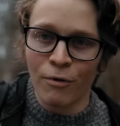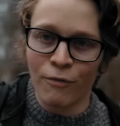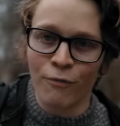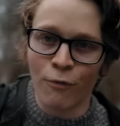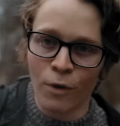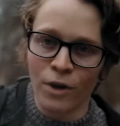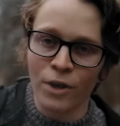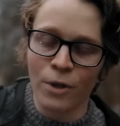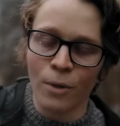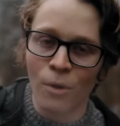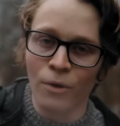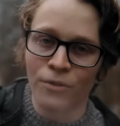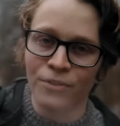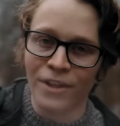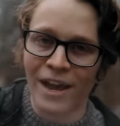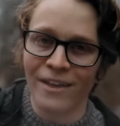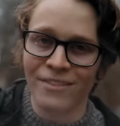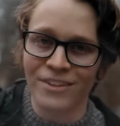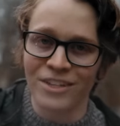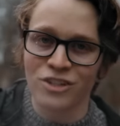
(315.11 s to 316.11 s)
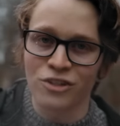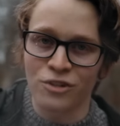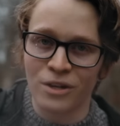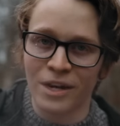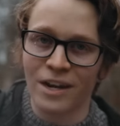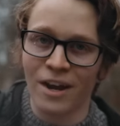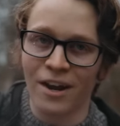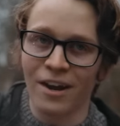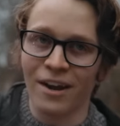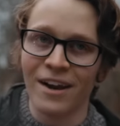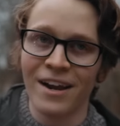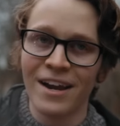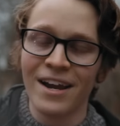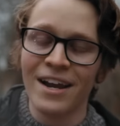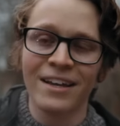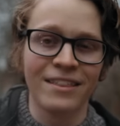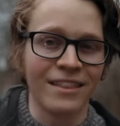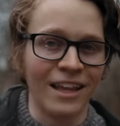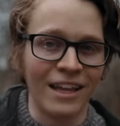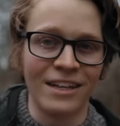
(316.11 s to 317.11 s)
before you hold down this trigger
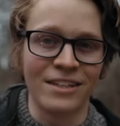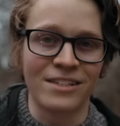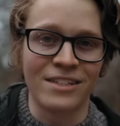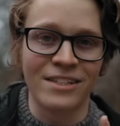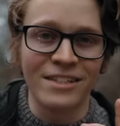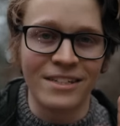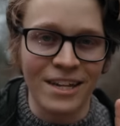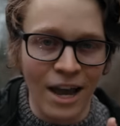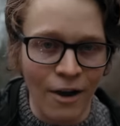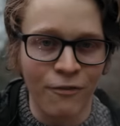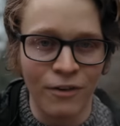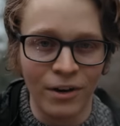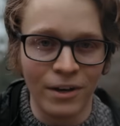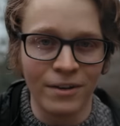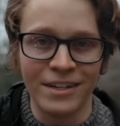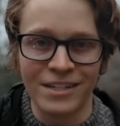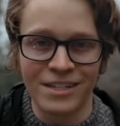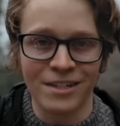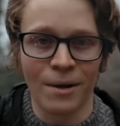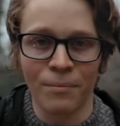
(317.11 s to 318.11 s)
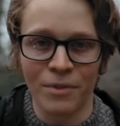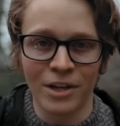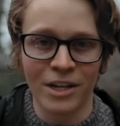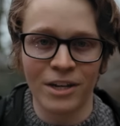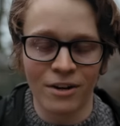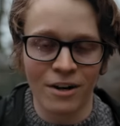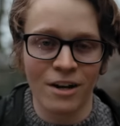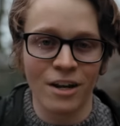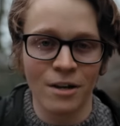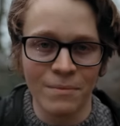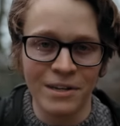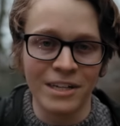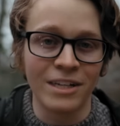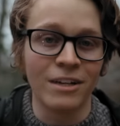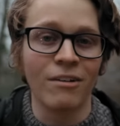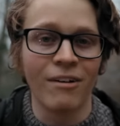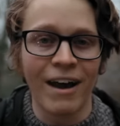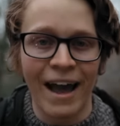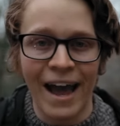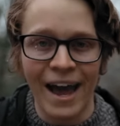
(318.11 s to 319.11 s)
that it's definitely something you're gonna be
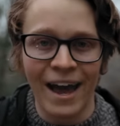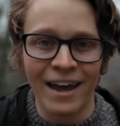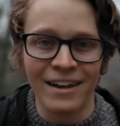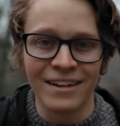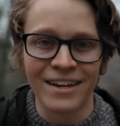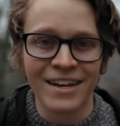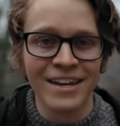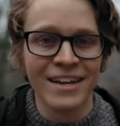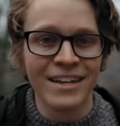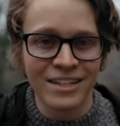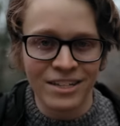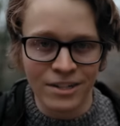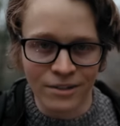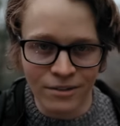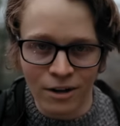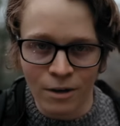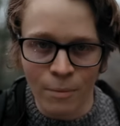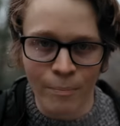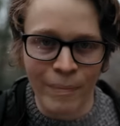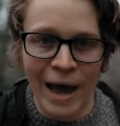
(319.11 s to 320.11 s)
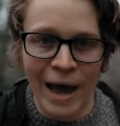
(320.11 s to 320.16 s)
glad to look